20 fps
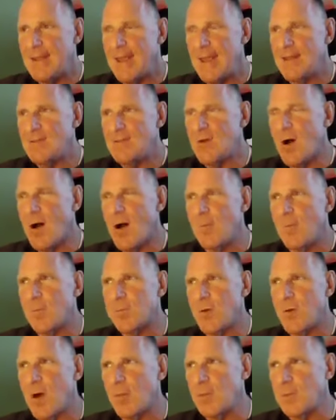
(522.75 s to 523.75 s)
and Dom
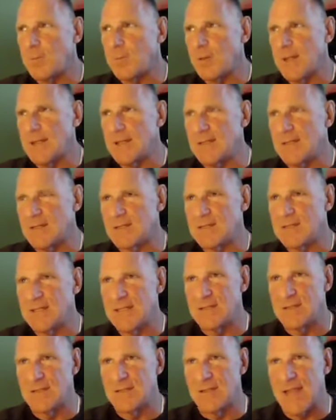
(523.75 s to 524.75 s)
probably played the
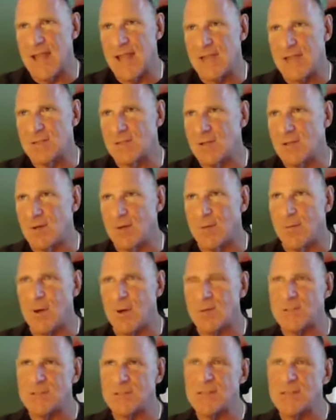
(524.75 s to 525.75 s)
season last year at
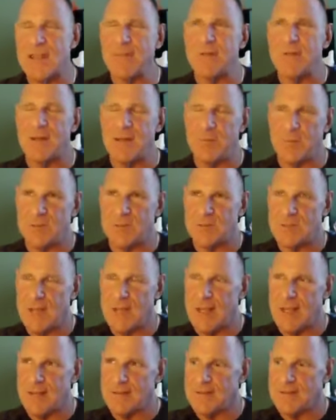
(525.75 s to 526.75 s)
about seventy percent.